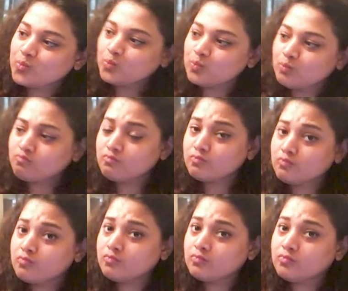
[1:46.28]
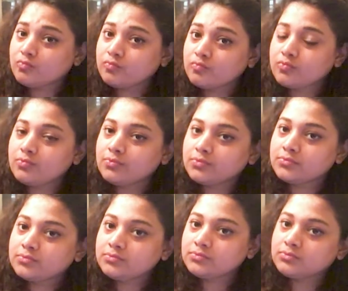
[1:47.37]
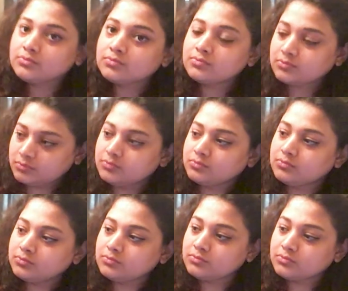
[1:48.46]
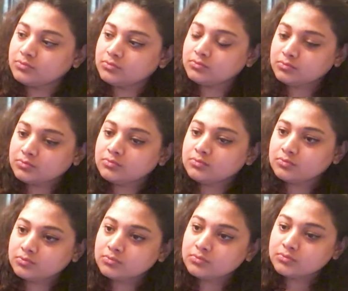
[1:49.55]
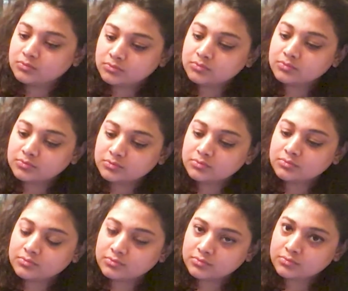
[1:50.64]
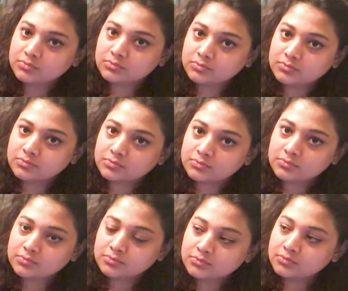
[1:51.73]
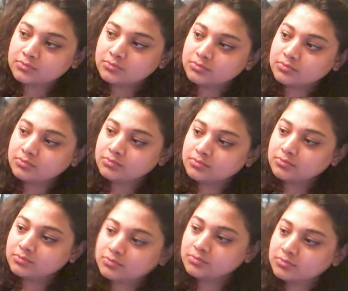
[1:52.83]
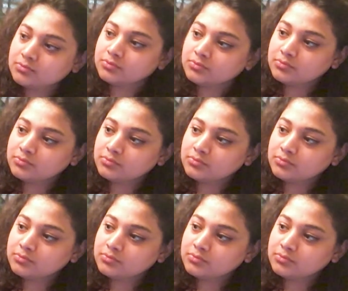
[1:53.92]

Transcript: [no speech]